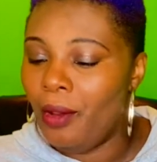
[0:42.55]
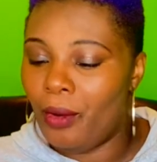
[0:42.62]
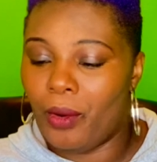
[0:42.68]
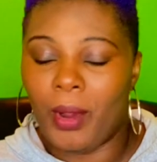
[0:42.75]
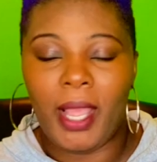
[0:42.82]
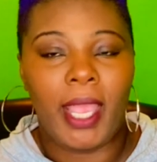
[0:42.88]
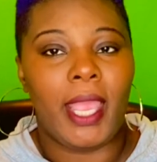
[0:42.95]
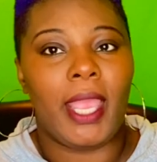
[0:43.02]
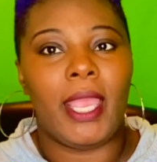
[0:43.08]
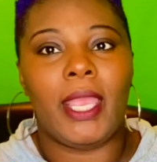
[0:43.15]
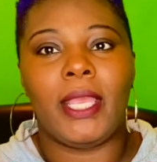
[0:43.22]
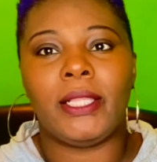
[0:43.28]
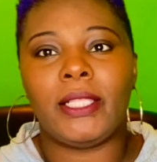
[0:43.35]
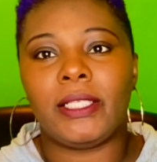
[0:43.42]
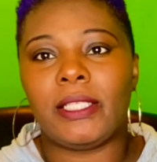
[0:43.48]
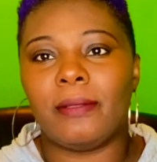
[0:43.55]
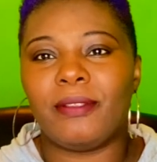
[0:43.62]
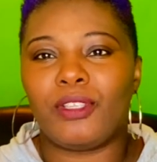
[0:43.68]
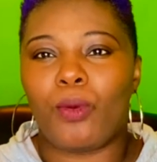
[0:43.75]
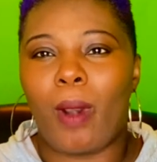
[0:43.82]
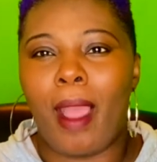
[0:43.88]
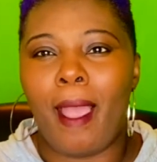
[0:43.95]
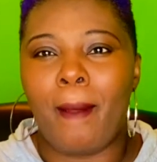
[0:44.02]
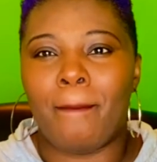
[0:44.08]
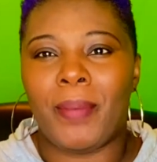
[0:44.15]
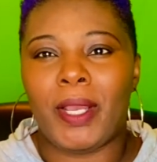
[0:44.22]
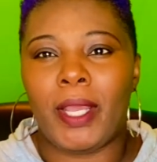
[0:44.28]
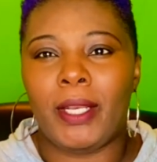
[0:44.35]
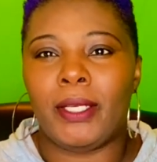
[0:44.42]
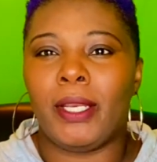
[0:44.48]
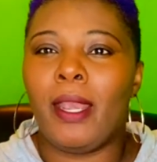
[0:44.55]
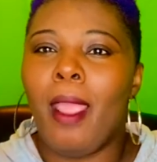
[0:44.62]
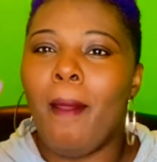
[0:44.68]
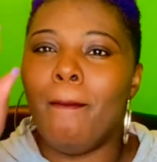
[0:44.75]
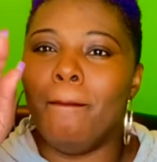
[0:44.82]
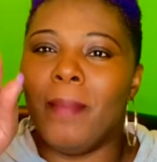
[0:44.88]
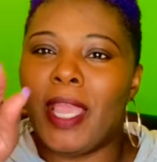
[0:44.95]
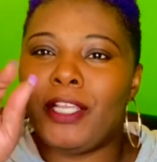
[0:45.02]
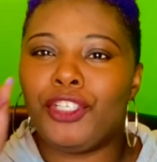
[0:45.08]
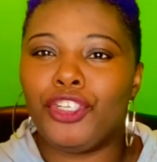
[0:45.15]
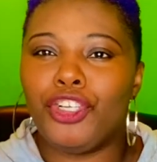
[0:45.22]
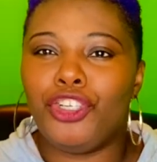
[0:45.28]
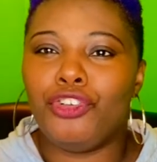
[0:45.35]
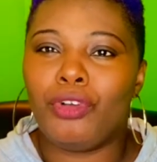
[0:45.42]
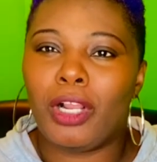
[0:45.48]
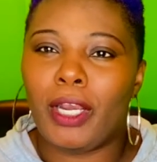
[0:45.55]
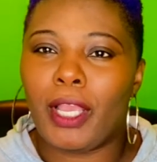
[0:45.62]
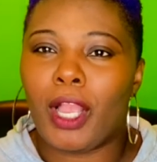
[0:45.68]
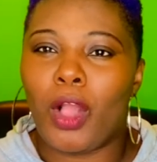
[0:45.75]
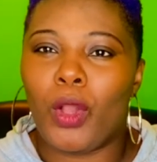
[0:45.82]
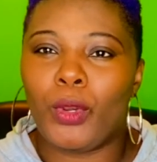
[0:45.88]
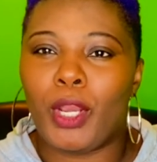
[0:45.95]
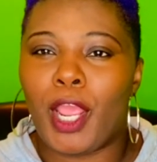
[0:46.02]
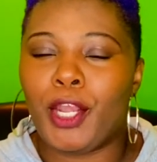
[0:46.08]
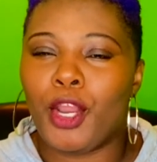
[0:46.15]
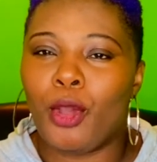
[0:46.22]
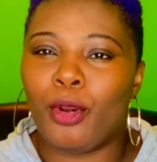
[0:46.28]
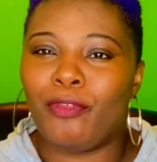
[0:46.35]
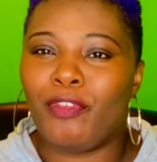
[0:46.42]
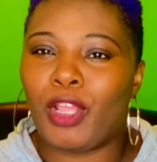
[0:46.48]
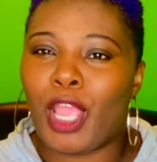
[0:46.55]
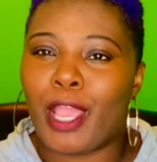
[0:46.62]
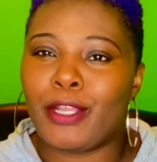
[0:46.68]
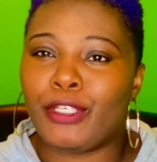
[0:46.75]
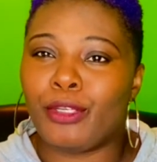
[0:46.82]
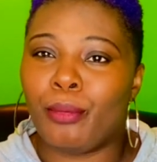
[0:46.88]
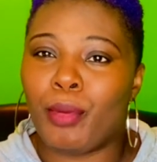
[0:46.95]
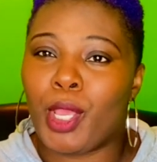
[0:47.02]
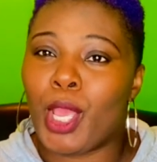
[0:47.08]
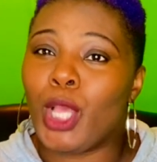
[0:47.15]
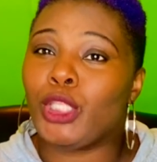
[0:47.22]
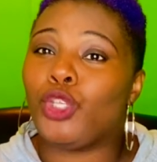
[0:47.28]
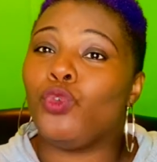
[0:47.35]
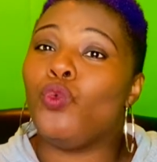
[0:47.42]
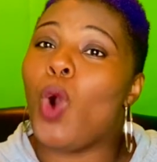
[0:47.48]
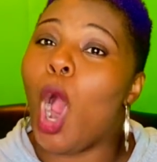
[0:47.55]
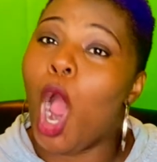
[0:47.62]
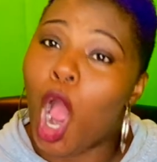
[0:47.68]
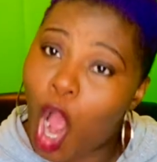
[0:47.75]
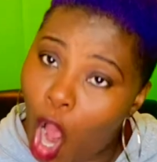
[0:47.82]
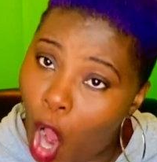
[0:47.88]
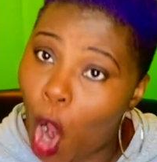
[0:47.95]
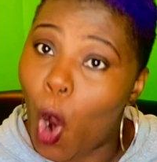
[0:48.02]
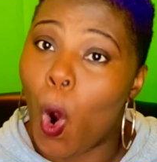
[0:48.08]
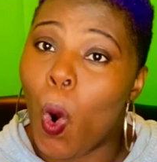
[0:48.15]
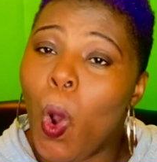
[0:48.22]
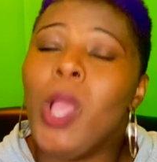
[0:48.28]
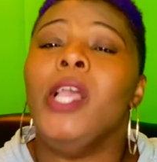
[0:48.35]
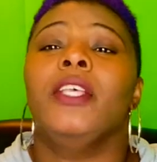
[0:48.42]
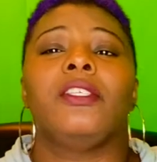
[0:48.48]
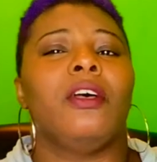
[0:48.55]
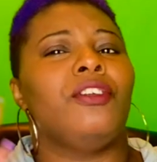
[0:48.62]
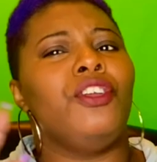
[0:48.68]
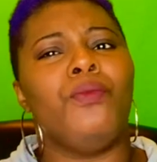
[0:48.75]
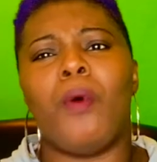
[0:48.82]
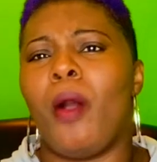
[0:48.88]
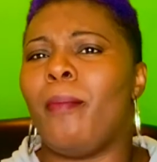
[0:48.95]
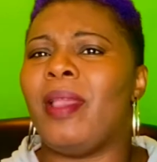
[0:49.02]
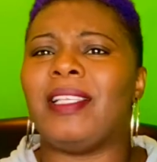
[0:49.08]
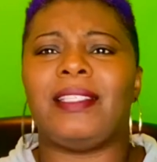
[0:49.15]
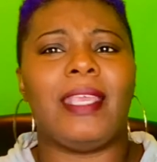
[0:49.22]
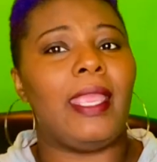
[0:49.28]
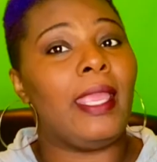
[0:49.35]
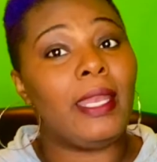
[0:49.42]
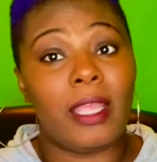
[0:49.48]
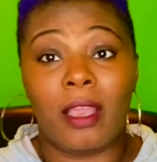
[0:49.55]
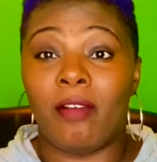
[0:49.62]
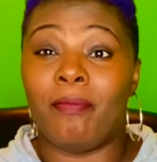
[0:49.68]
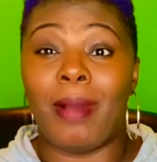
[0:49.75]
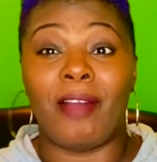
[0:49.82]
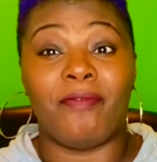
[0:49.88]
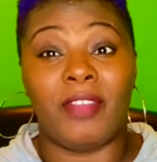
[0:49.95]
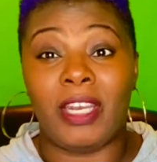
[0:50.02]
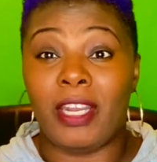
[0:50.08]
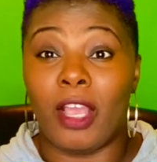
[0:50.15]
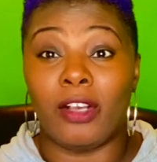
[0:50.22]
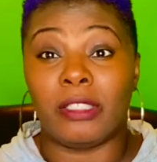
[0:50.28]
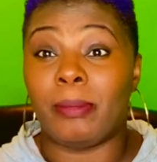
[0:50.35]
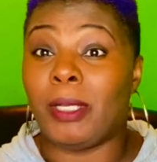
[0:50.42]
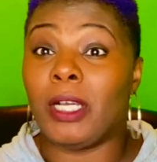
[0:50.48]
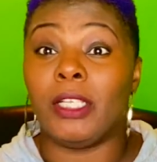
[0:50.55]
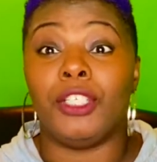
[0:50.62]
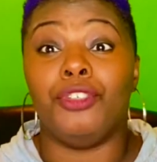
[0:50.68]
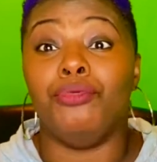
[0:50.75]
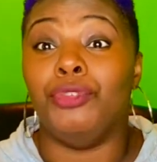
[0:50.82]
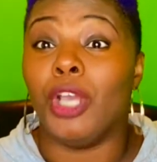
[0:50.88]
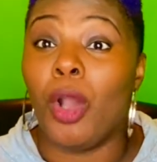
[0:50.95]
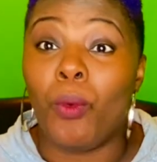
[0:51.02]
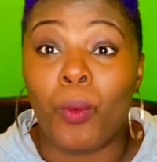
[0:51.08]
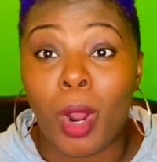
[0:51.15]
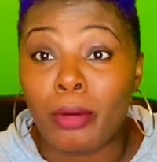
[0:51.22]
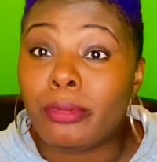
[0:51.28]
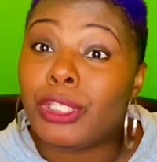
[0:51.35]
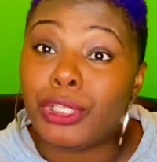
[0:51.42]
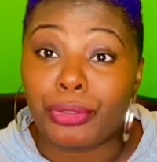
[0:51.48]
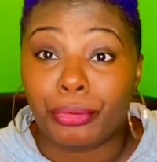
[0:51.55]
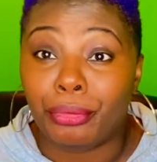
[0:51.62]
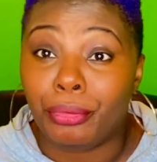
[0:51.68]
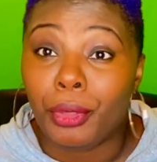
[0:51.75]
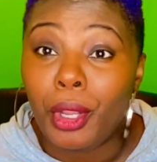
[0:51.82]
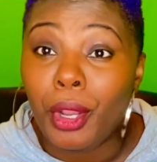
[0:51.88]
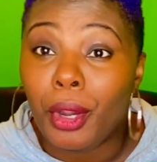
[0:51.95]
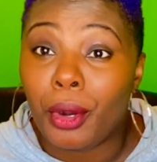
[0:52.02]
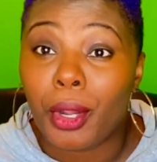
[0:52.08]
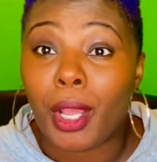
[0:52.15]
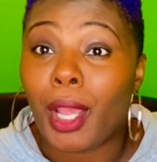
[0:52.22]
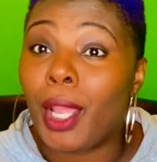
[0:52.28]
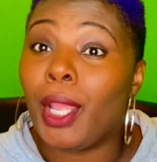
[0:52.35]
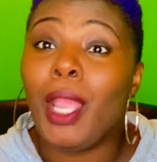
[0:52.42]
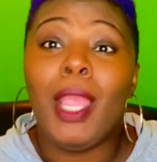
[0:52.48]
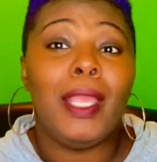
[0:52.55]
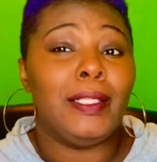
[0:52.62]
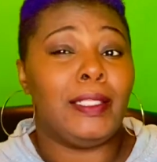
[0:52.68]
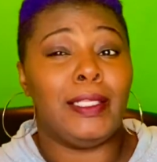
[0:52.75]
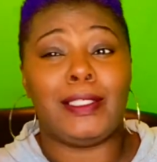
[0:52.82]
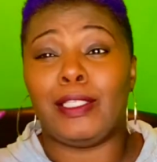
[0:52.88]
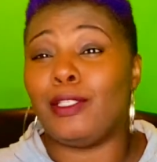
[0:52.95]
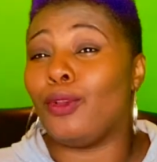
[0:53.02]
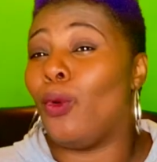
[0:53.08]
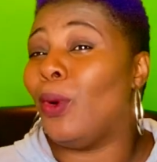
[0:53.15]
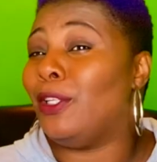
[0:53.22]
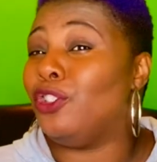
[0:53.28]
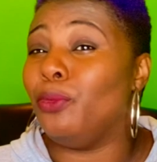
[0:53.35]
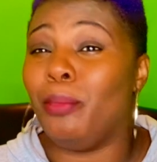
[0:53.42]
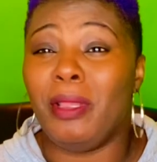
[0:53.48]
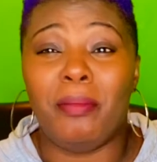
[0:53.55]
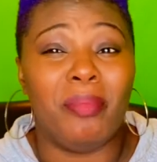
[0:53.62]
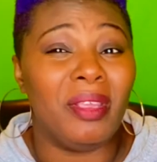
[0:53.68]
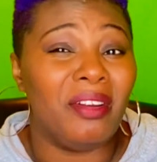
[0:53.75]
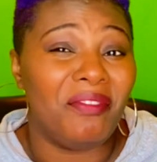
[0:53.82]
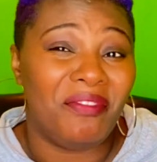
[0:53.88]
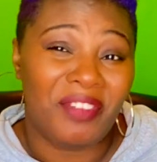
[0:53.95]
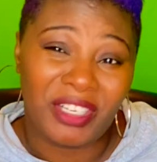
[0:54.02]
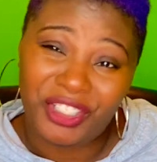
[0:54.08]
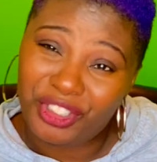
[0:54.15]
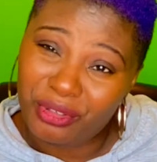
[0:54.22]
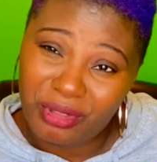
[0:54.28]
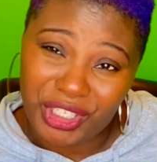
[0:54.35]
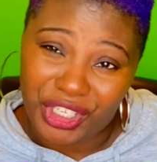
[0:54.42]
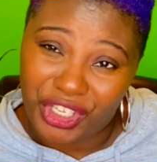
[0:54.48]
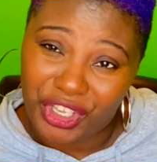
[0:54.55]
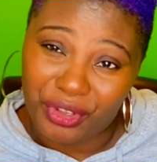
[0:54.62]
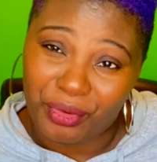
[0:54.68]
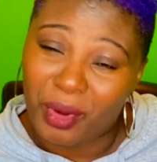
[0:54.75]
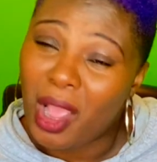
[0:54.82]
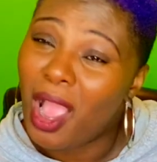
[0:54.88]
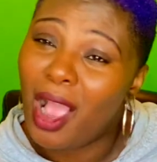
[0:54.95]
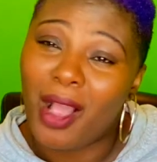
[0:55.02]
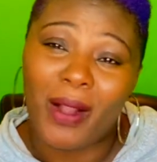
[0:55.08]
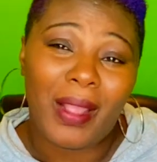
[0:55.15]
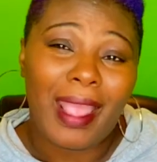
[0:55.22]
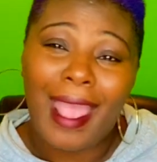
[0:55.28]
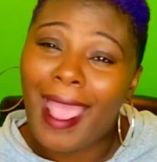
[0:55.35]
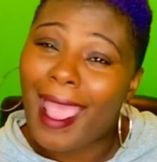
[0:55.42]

go ahead, hit the subscribe button. Make sure you click on that notification bell to all so you won't miss any of my videos because you don't want to, okay? This is going to be beneficial to you, okay?